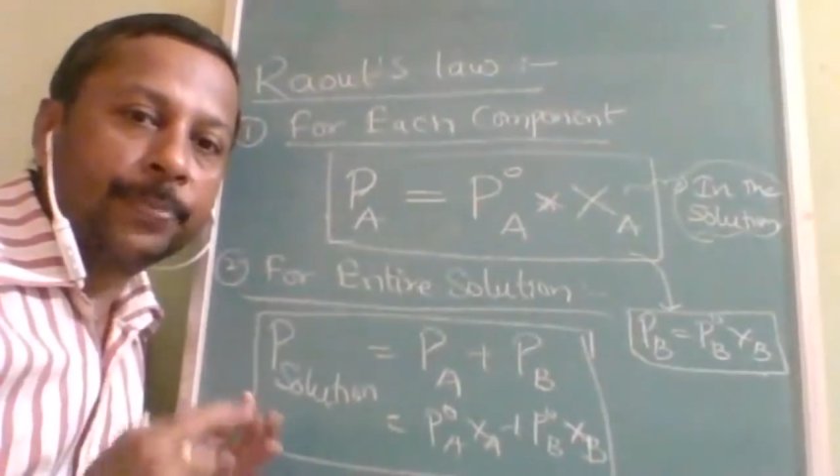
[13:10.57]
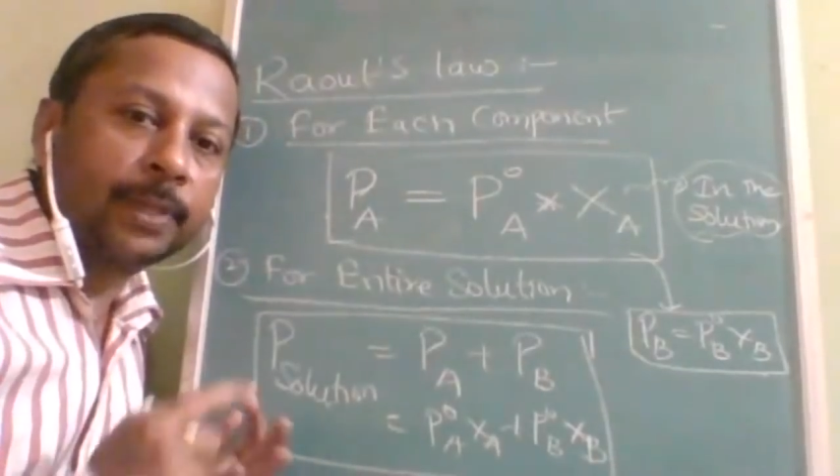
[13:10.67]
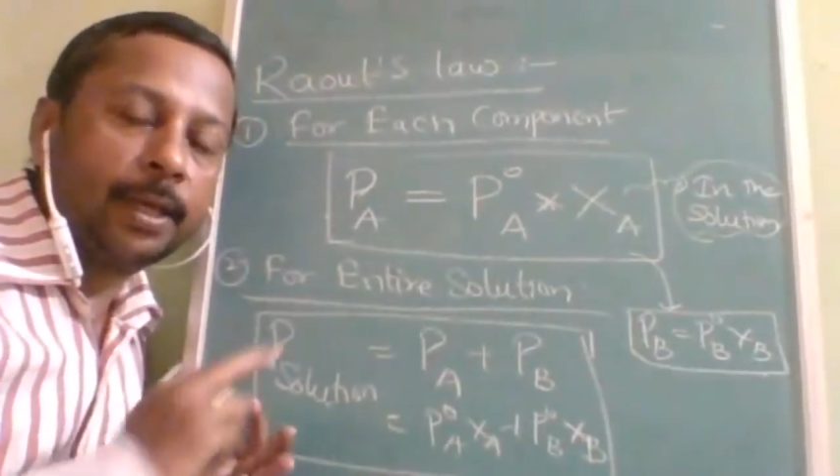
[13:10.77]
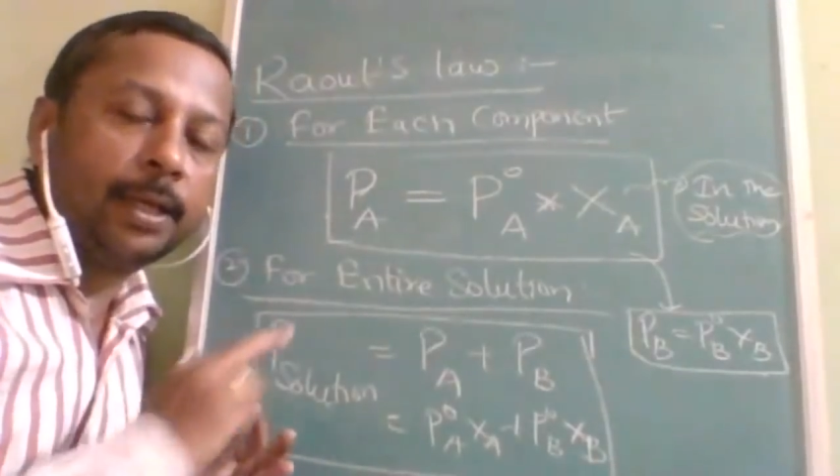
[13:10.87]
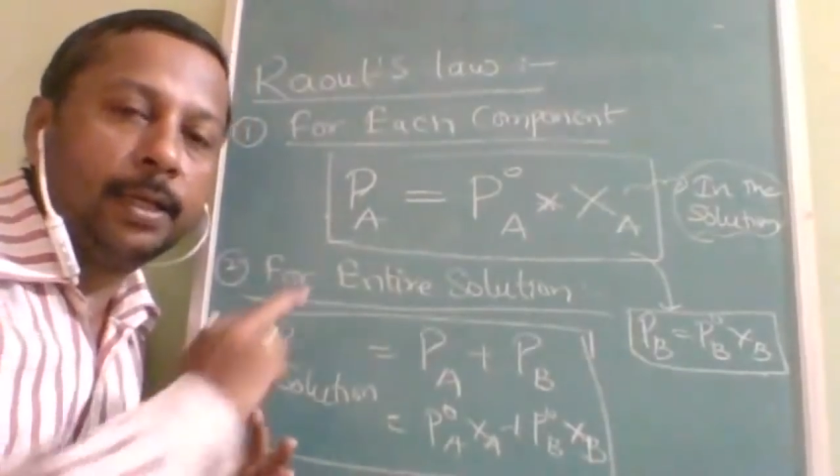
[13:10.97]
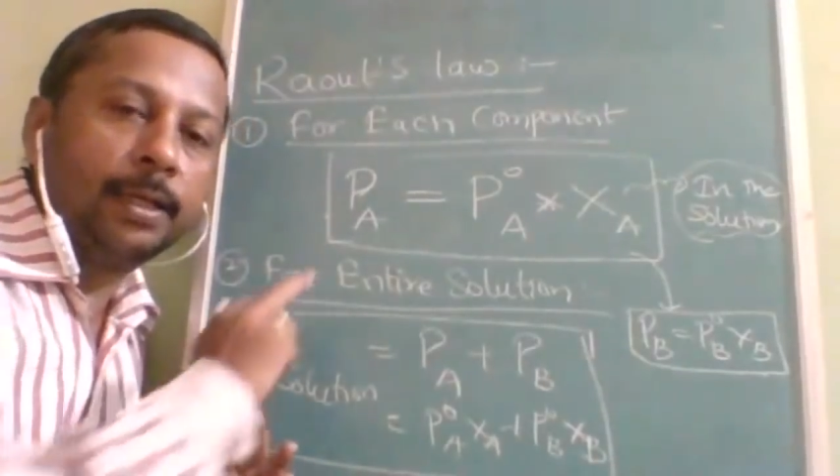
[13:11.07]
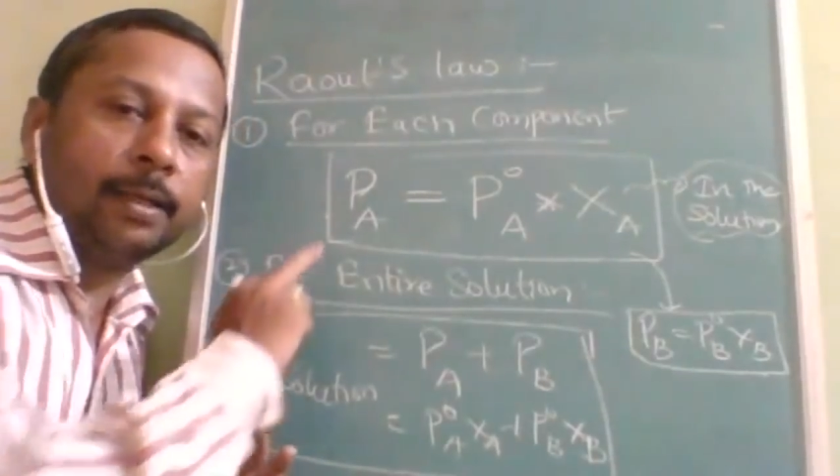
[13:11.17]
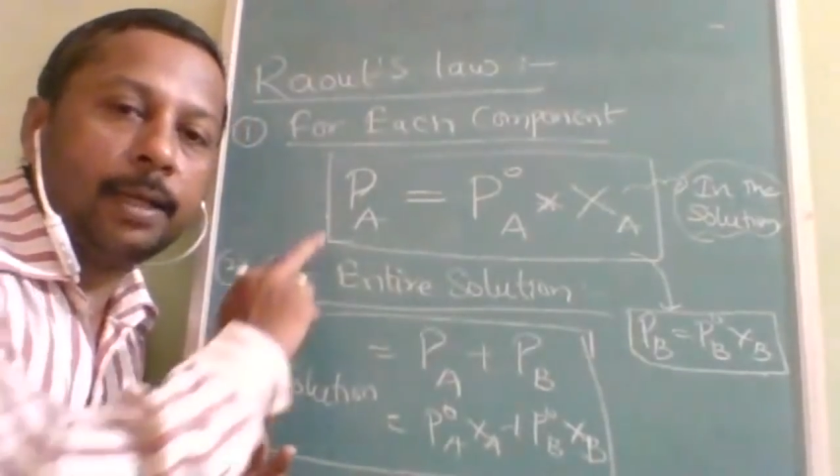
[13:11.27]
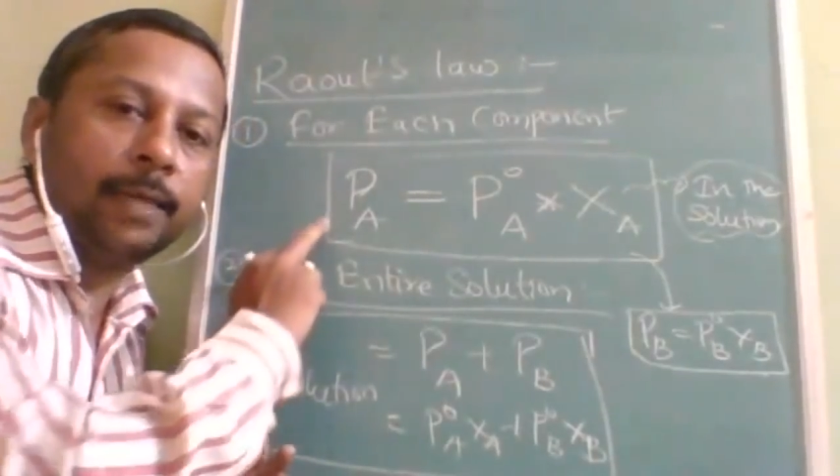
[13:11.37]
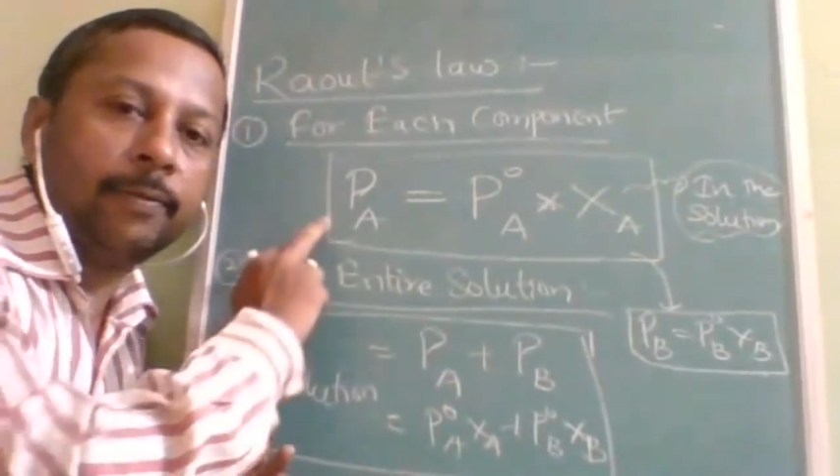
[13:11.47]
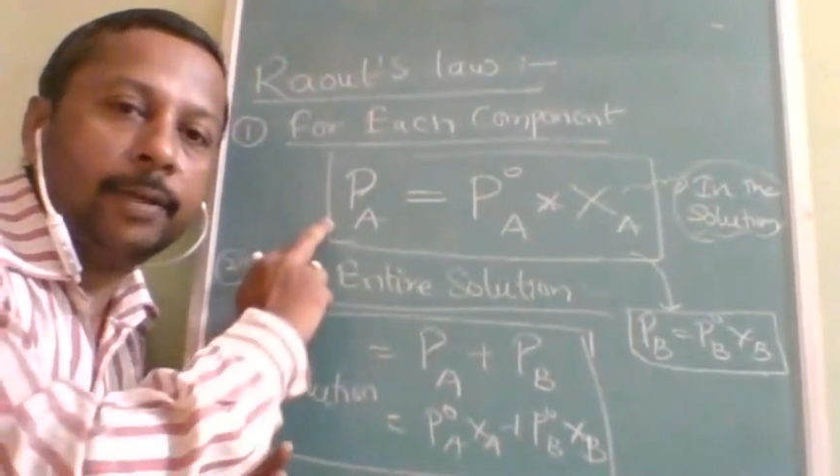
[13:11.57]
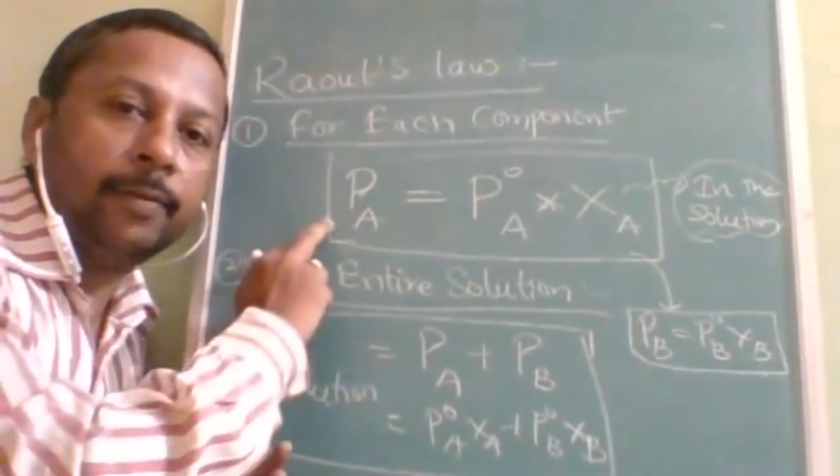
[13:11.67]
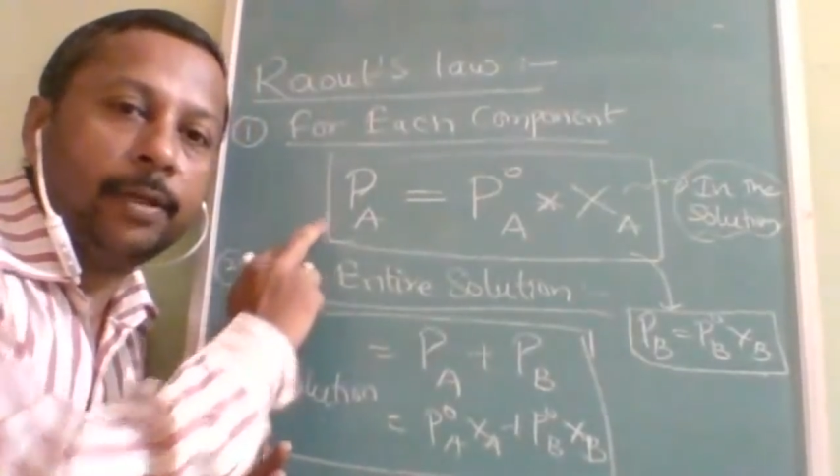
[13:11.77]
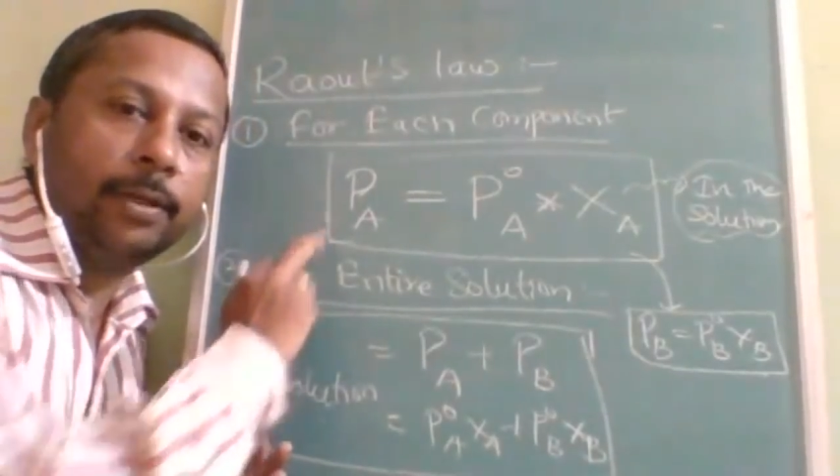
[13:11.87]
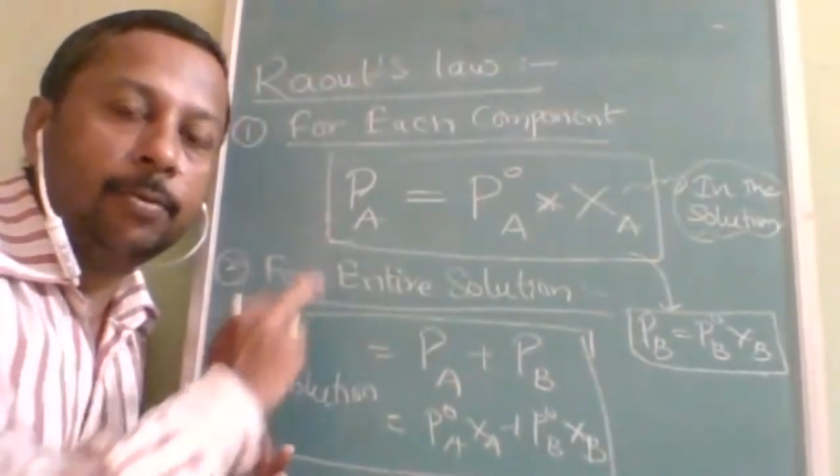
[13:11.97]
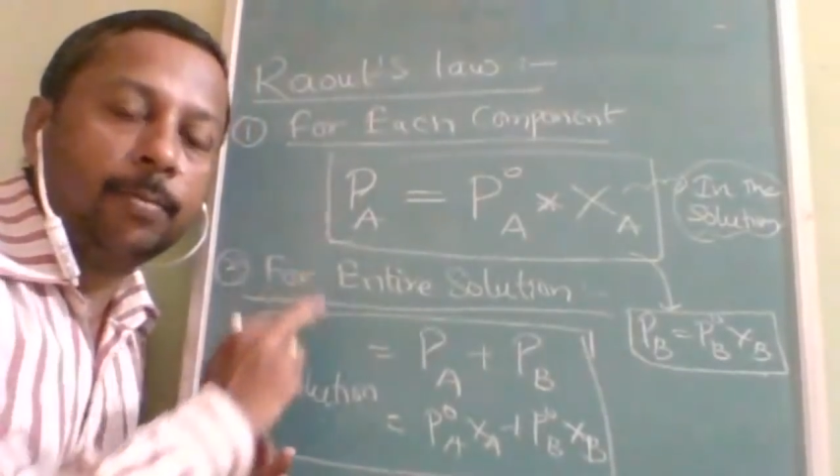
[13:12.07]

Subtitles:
and I have given you